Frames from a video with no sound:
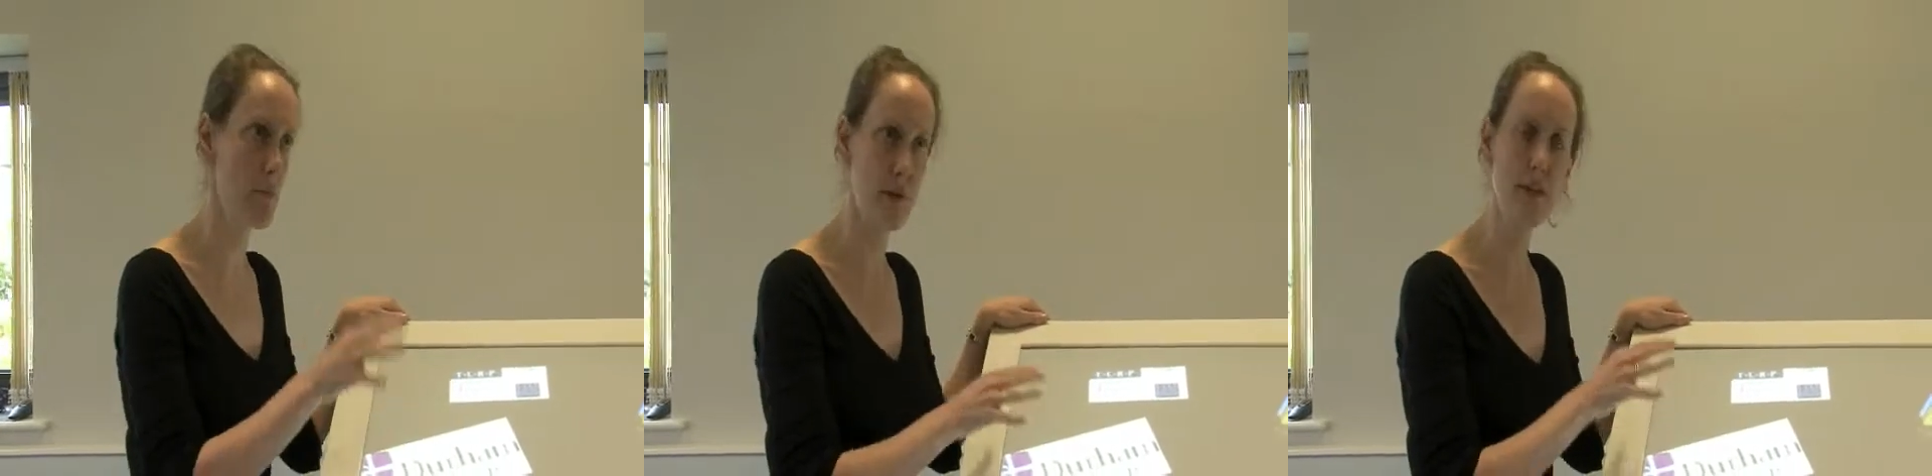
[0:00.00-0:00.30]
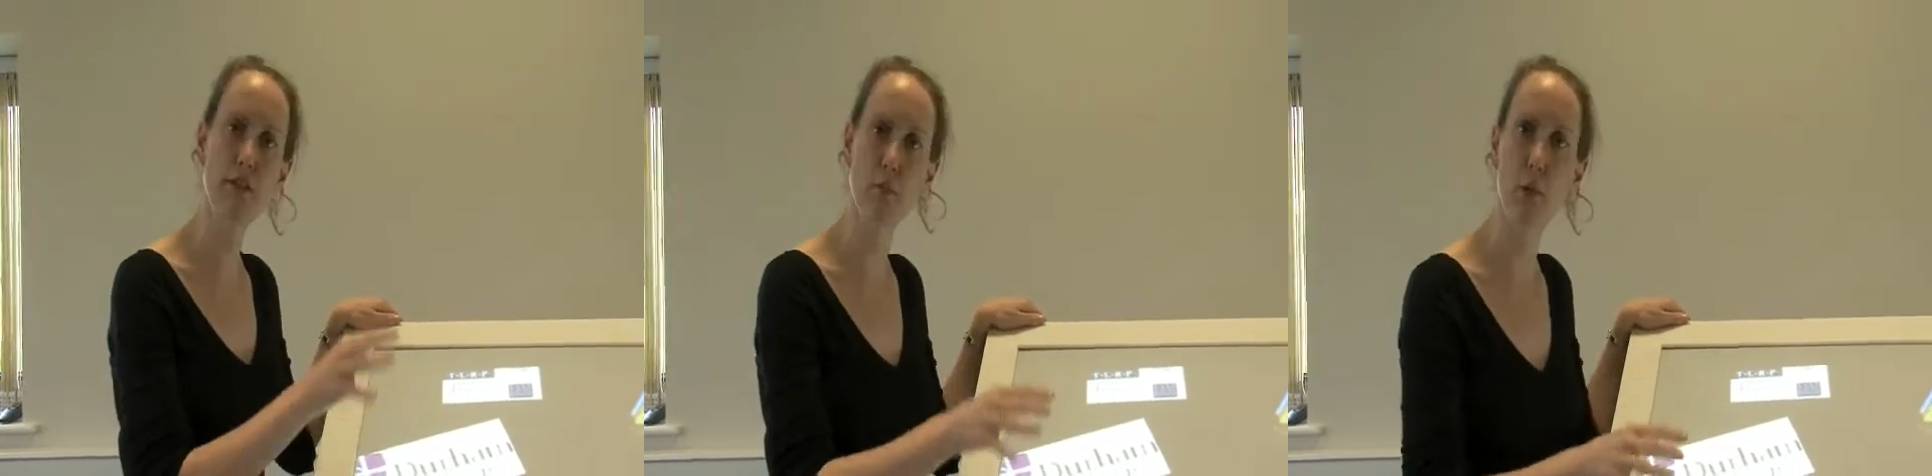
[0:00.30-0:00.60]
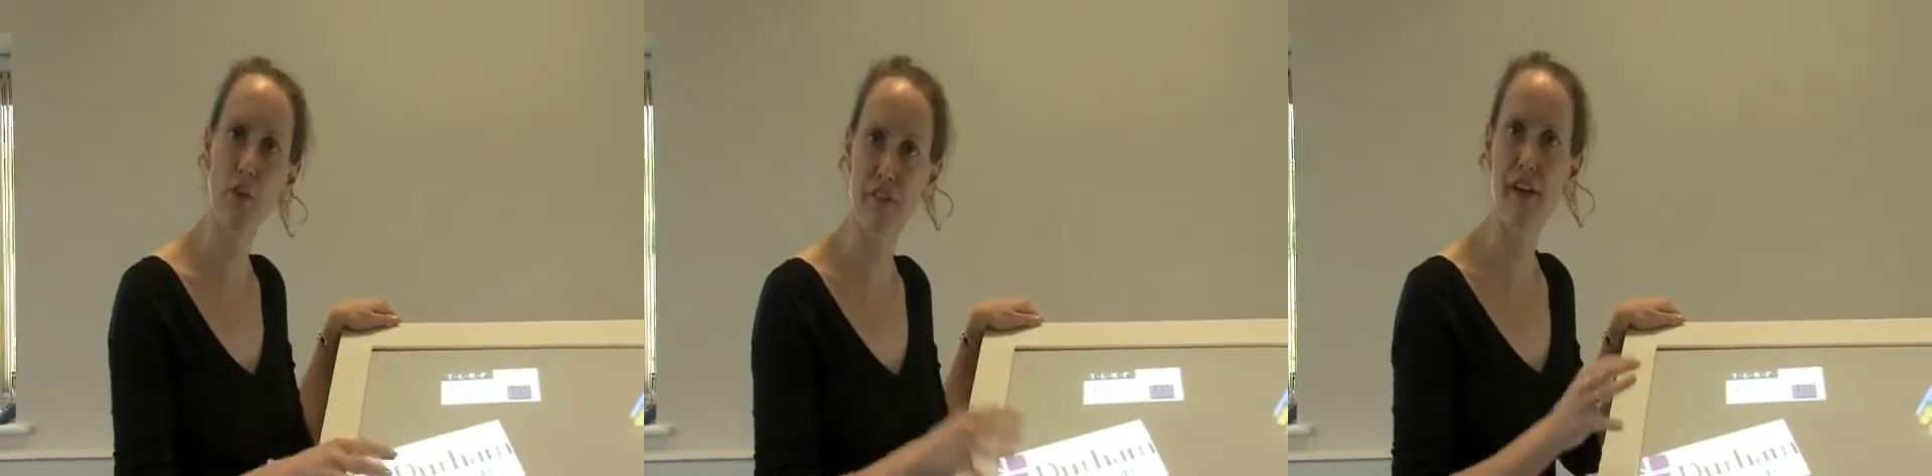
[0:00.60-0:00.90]

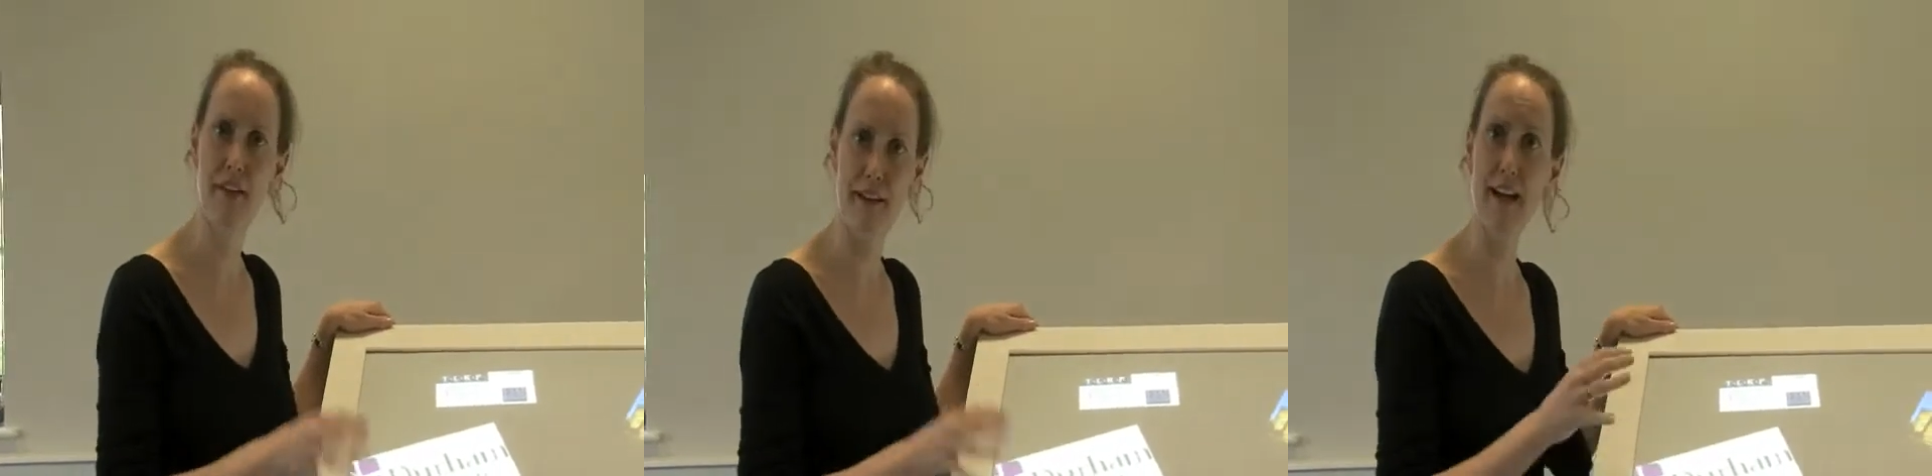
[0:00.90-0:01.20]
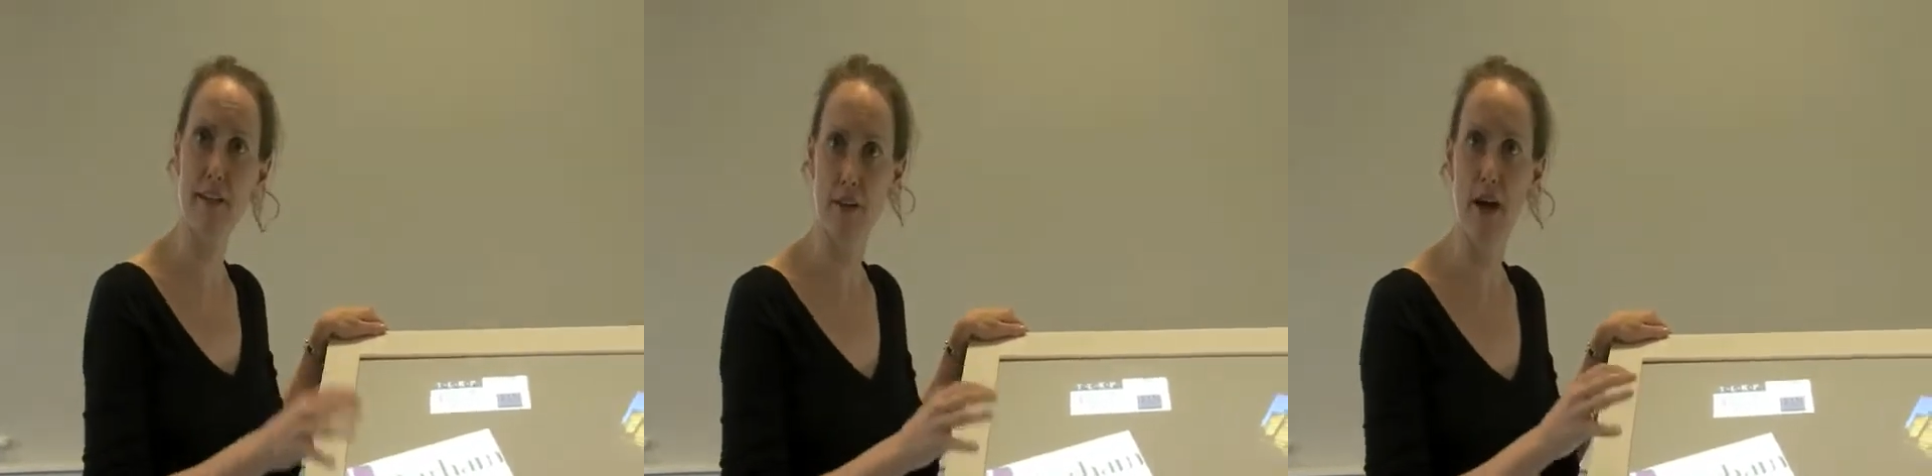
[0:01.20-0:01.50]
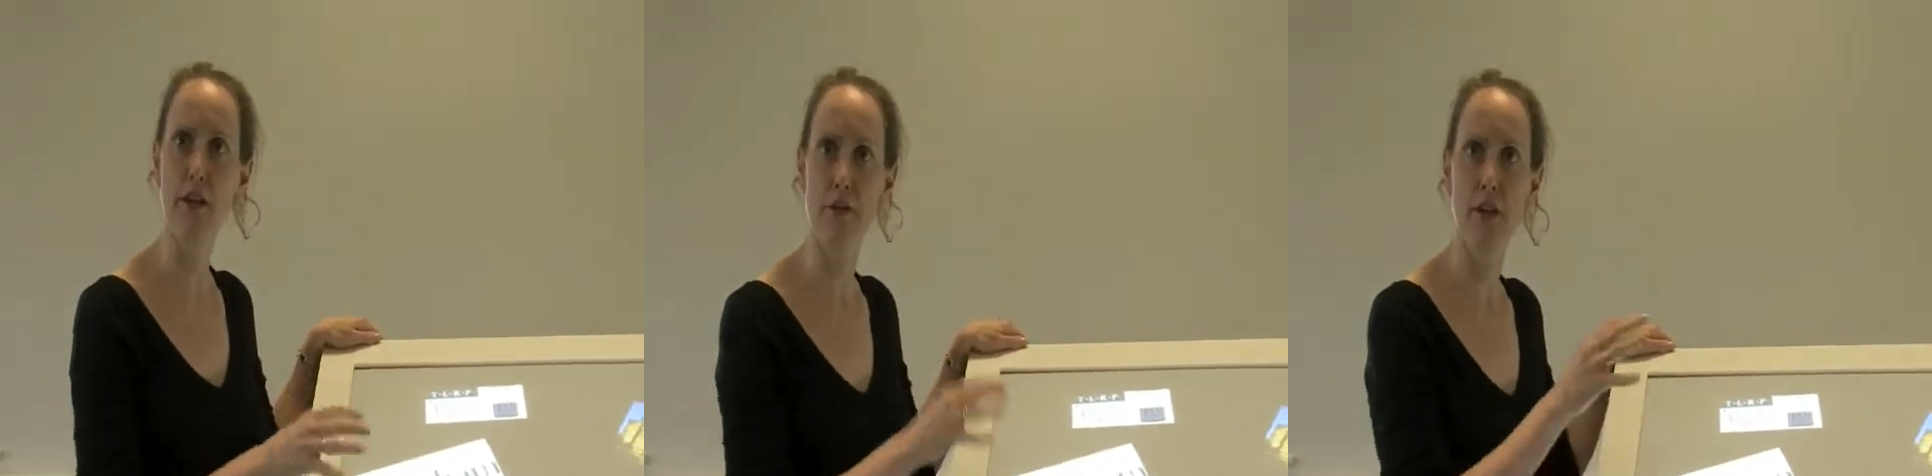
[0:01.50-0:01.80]
principle of fair
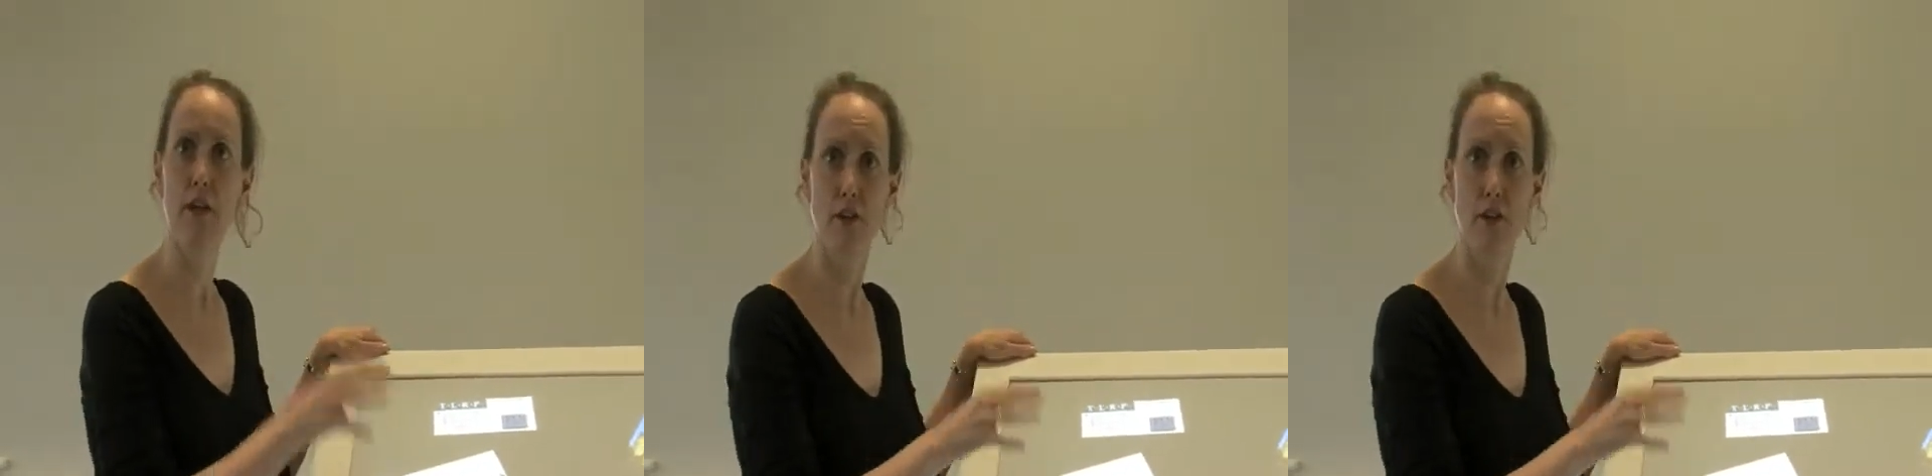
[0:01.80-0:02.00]
access